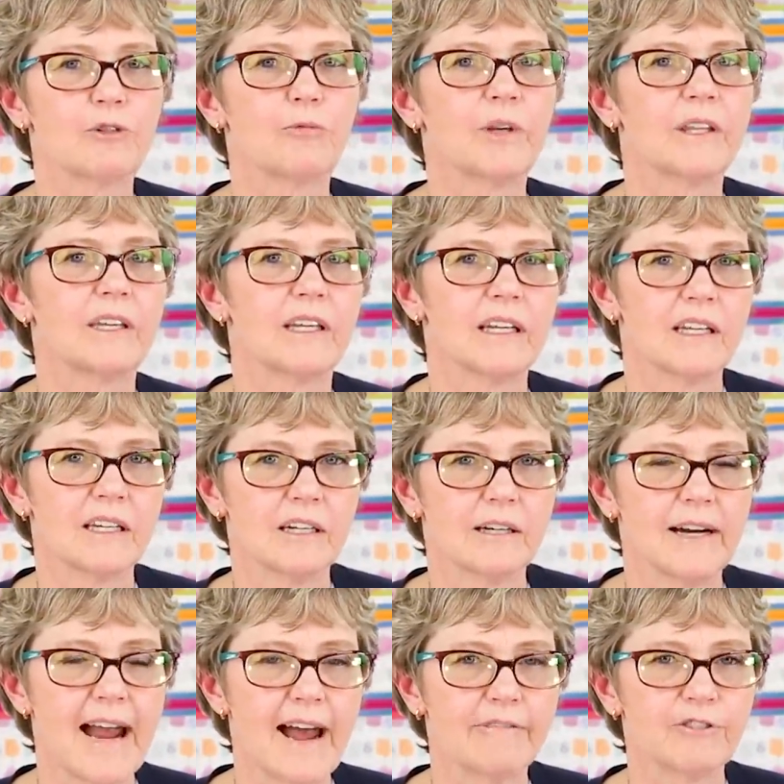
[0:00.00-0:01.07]
Within a
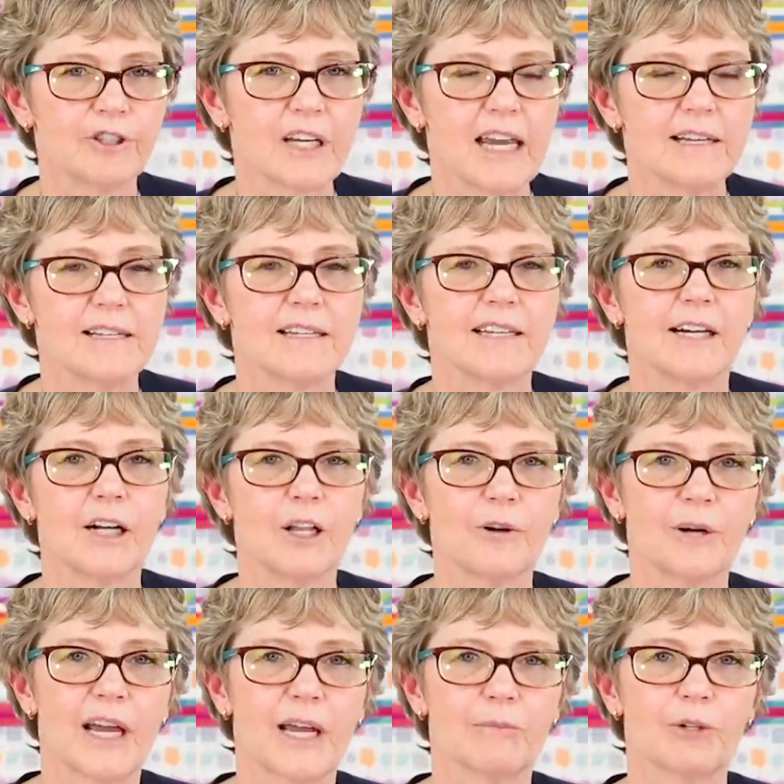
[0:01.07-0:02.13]
year after Casey and Glow
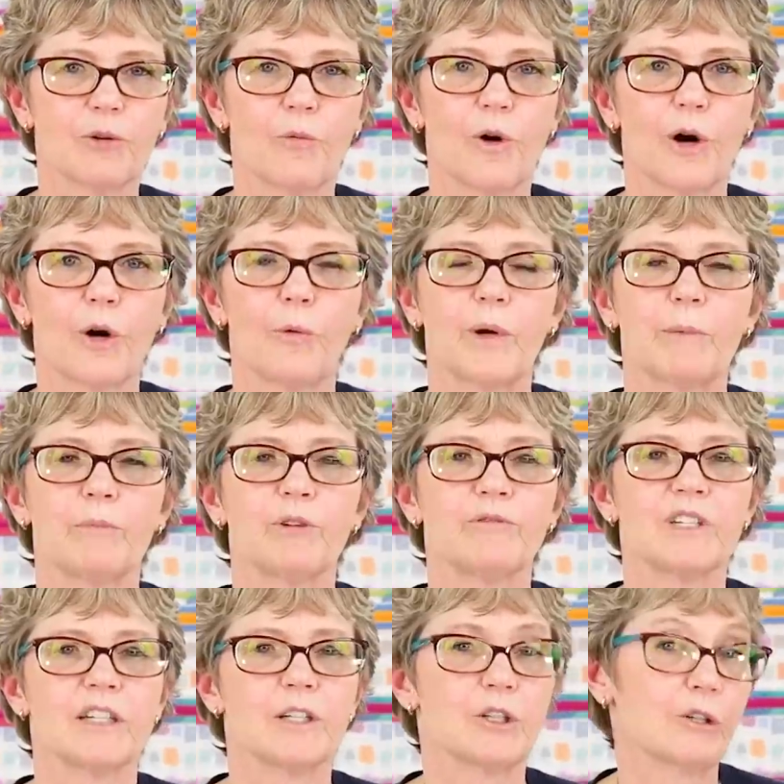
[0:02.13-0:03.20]
came to work, we
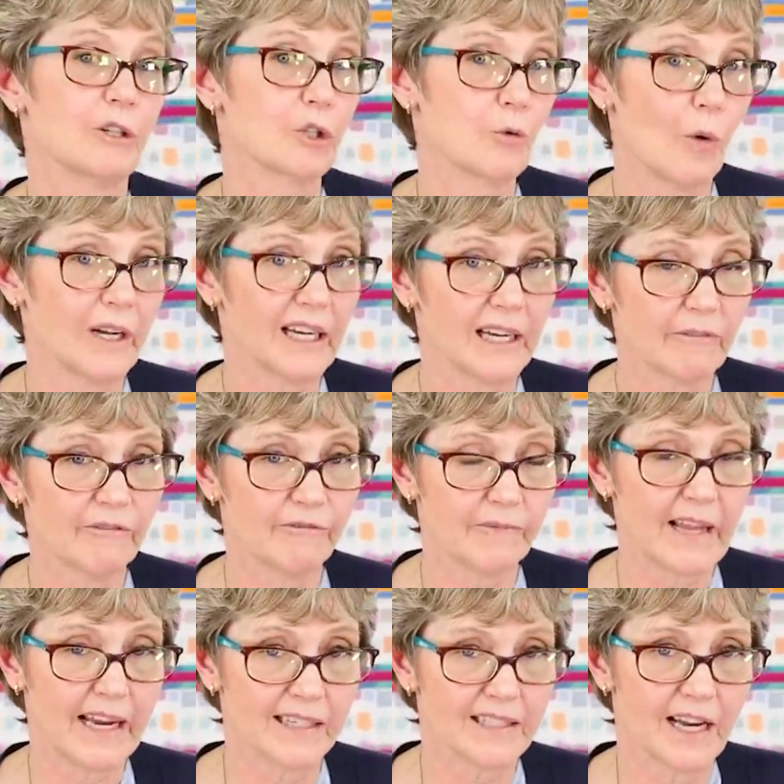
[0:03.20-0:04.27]
moved into a
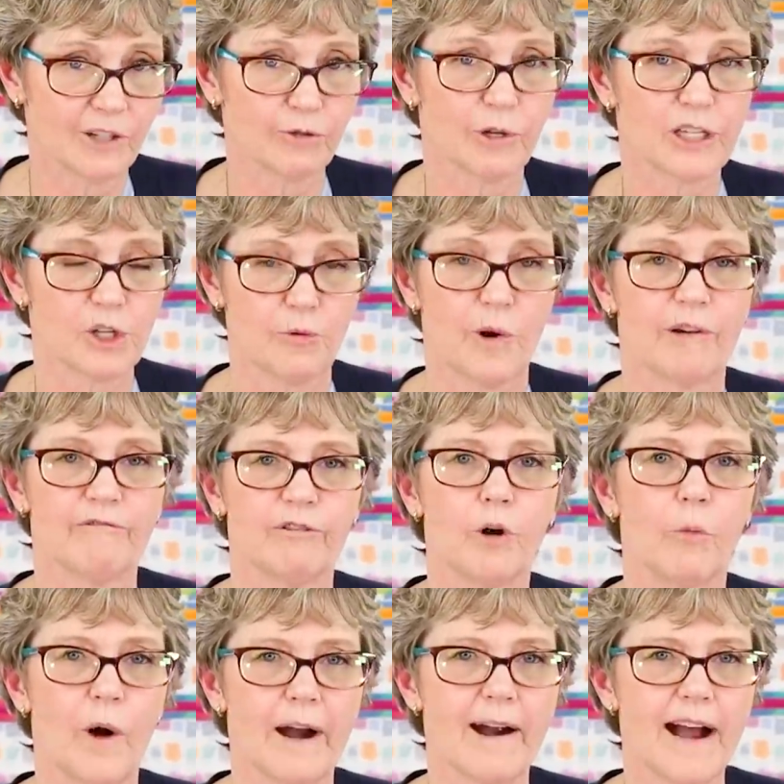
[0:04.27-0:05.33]
twenty-eight hundred square foot
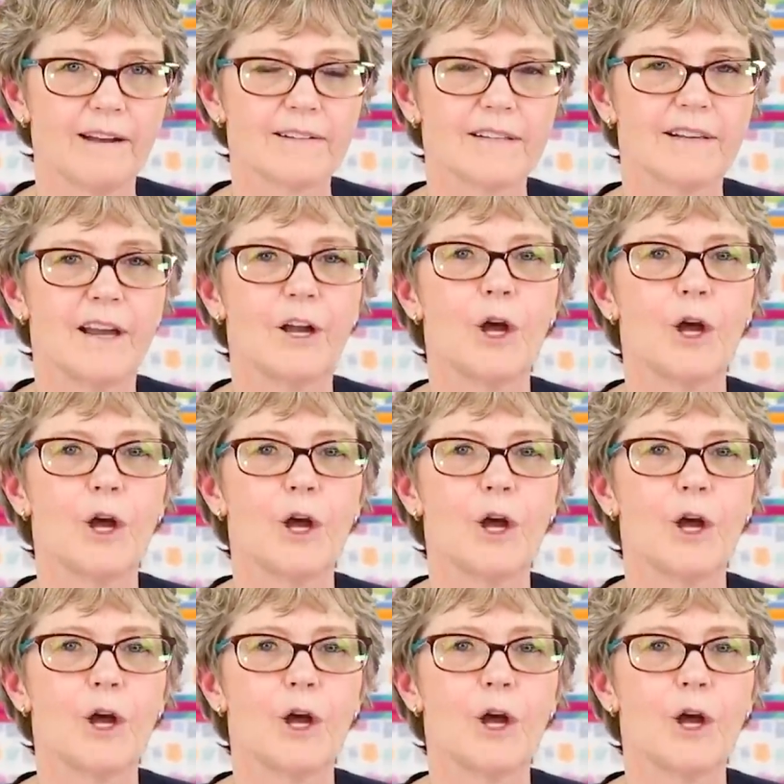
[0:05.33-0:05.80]
warehouse,